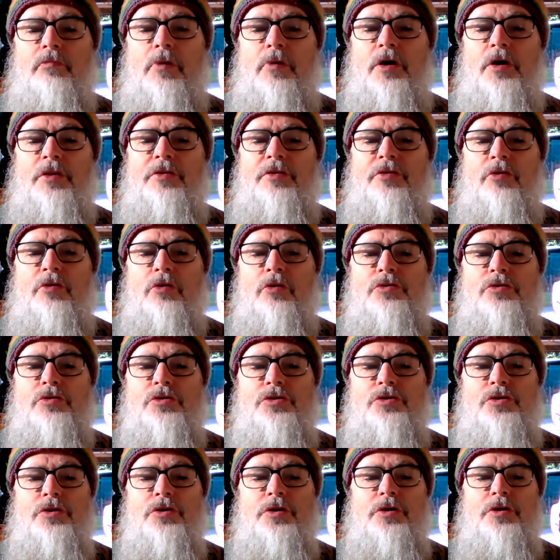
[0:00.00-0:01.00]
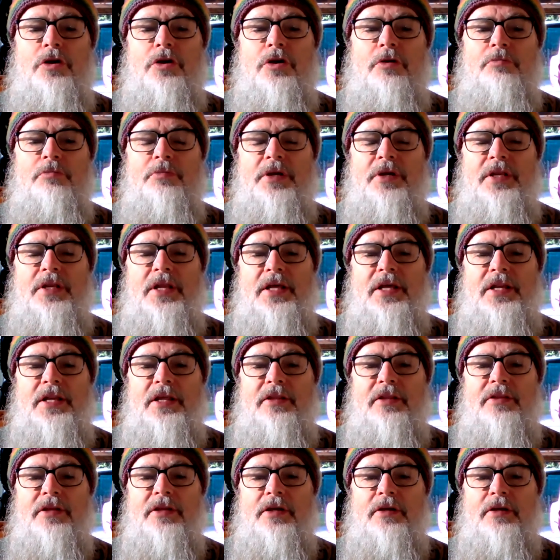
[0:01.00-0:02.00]
My thoughts do not mean
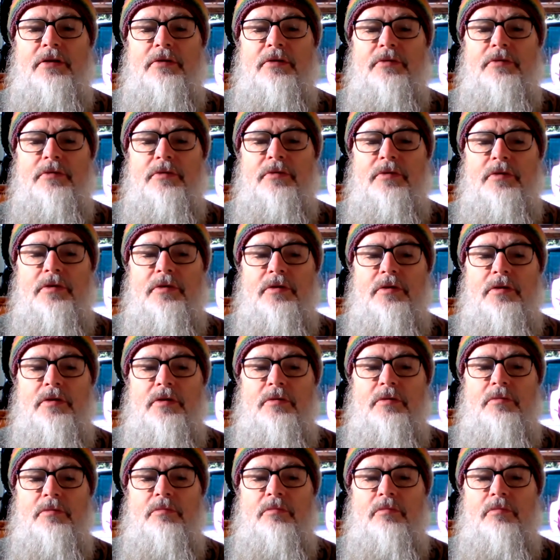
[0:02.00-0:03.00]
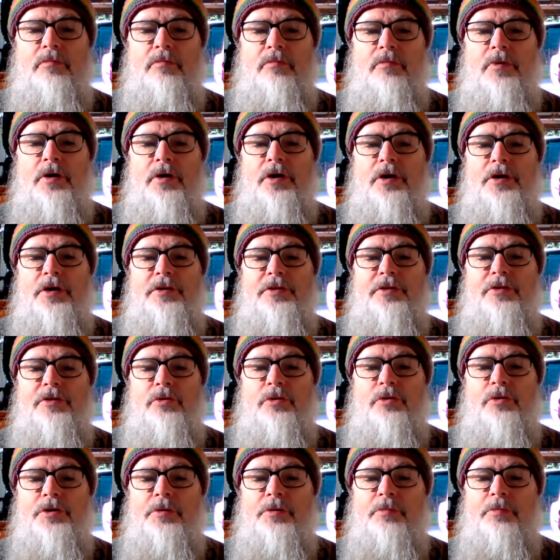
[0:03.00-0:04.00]
anything. My
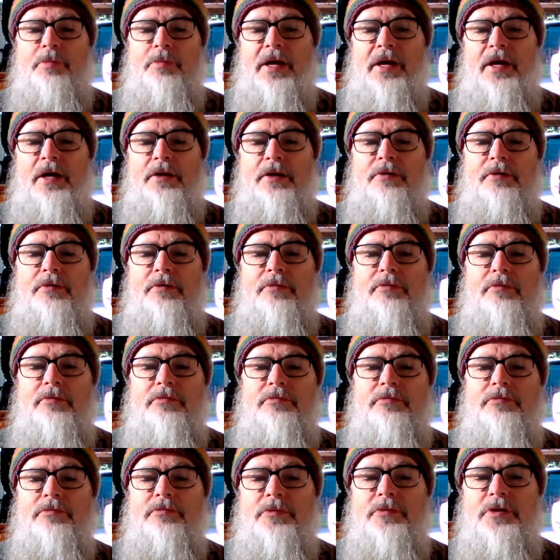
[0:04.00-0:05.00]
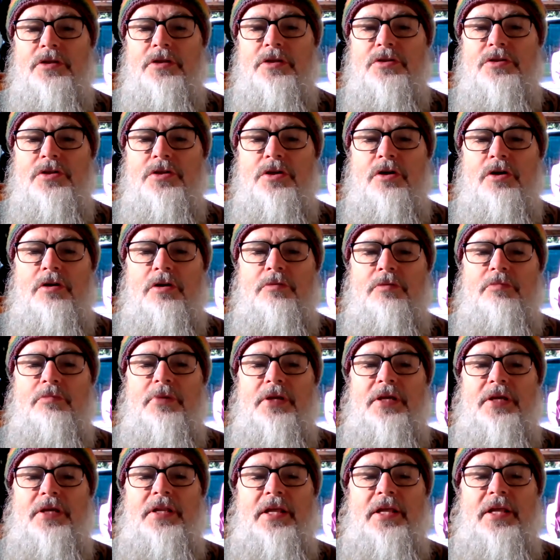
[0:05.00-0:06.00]
thought about does
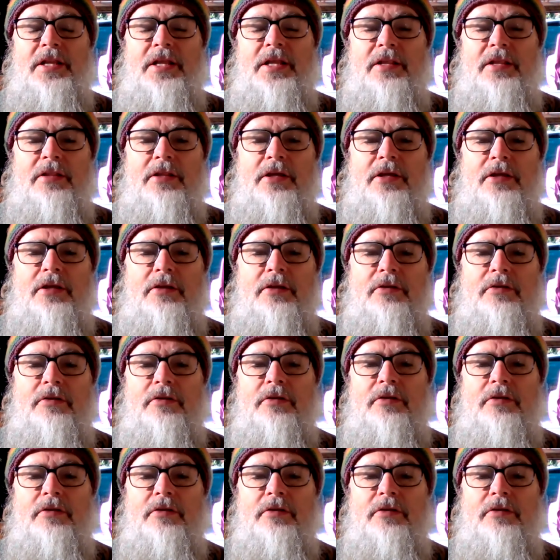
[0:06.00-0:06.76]
not mean anything.